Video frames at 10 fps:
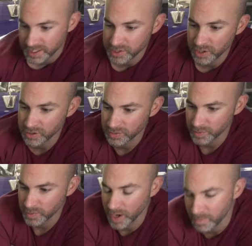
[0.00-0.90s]
of those
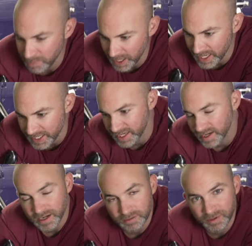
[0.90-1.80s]
horrible black
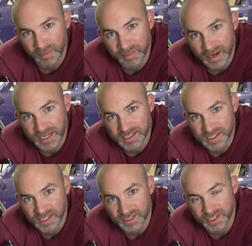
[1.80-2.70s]
rubber
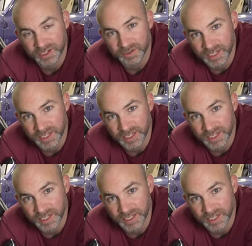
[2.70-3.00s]
mats that you